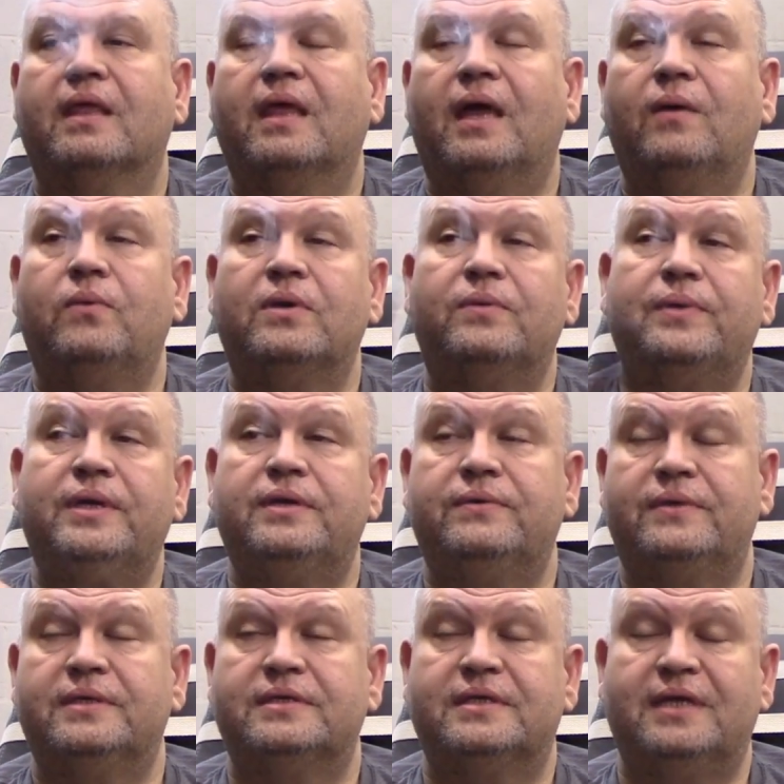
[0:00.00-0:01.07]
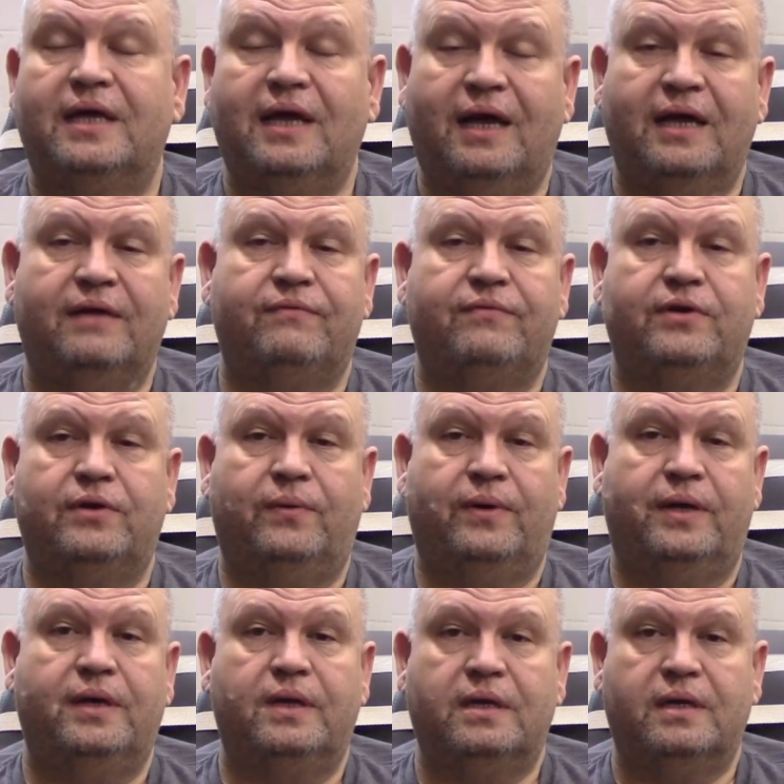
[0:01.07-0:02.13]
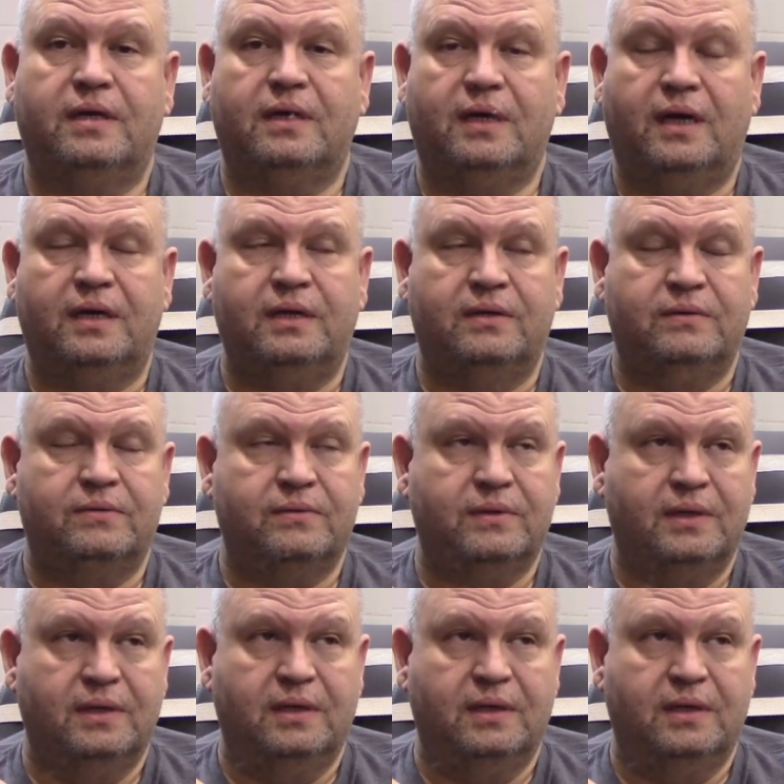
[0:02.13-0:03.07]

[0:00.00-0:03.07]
And what are we doing today? I have no idea. I know